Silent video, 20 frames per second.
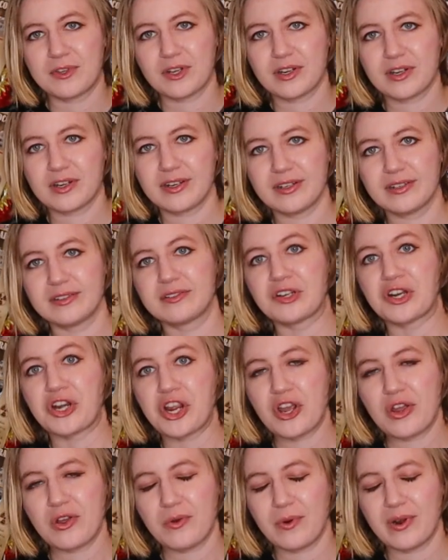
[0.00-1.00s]
you're
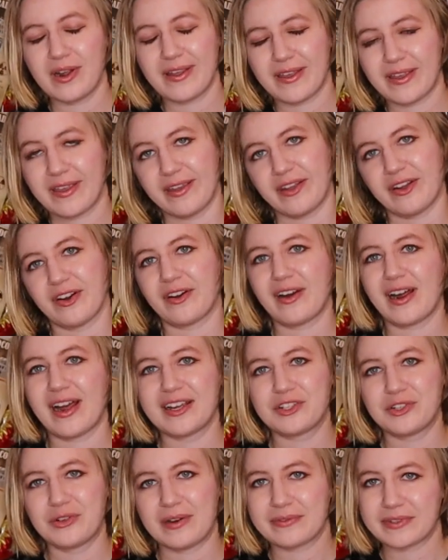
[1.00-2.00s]
new here,
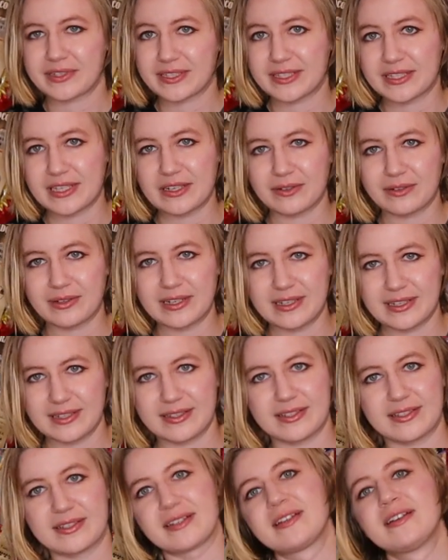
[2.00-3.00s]
I do have a
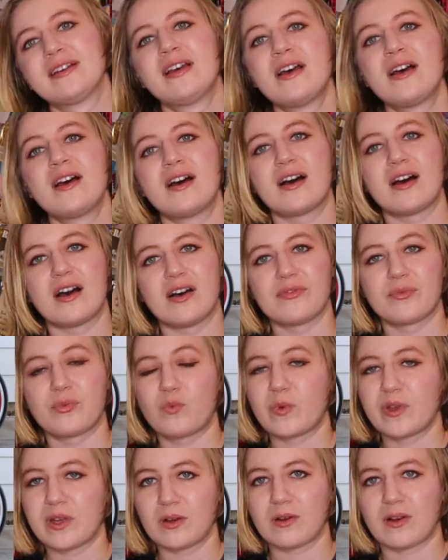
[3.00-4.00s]
series of
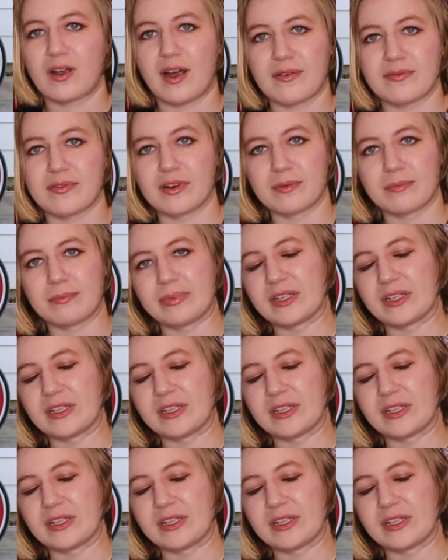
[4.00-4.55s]
wheel cover